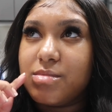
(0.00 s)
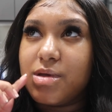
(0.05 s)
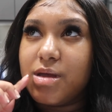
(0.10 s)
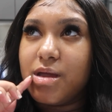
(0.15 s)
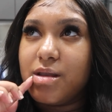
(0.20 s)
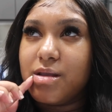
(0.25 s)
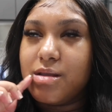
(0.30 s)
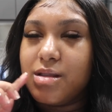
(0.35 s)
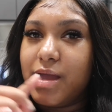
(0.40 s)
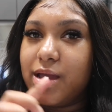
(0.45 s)

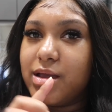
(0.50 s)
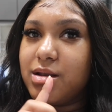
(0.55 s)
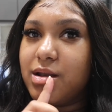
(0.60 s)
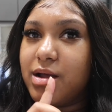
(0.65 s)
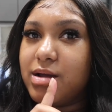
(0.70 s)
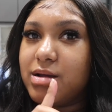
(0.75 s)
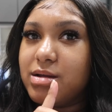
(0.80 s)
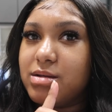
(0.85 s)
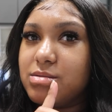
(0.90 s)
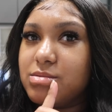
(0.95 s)
and like
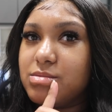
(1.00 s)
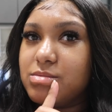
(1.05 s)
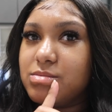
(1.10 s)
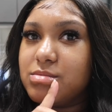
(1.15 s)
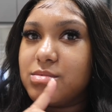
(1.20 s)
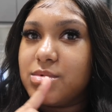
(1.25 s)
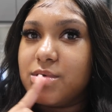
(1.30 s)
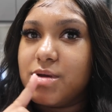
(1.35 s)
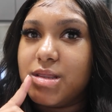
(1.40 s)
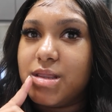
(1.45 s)
not
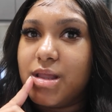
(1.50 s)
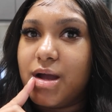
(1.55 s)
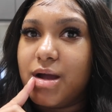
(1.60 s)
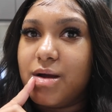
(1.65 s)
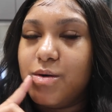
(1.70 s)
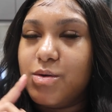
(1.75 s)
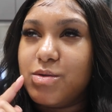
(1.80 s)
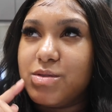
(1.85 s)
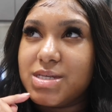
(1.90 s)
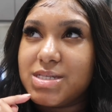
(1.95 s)
a
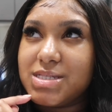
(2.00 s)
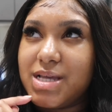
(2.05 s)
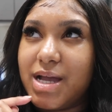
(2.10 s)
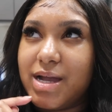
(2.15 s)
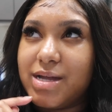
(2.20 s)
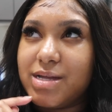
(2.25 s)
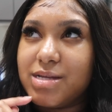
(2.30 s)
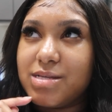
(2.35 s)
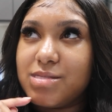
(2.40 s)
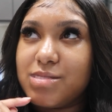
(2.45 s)
lot on the
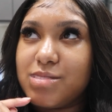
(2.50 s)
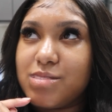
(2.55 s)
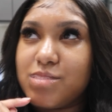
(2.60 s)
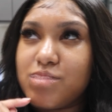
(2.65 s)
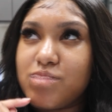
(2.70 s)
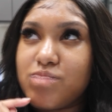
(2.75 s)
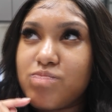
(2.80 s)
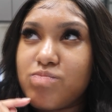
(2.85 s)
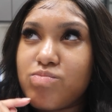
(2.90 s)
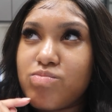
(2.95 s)
sides. That's a
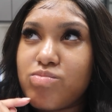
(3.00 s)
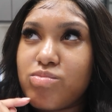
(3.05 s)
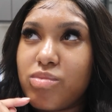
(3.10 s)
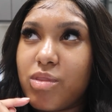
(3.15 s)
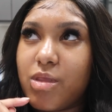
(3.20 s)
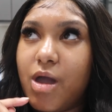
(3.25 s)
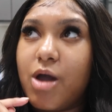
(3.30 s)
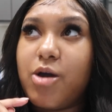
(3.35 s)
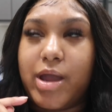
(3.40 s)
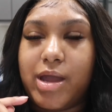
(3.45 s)
good thing.
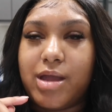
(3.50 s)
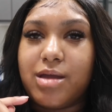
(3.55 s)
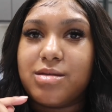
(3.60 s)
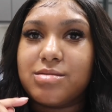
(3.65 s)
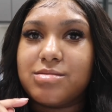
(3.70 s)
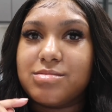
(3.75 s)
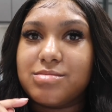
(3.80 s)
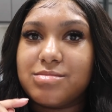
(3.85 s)
Okay.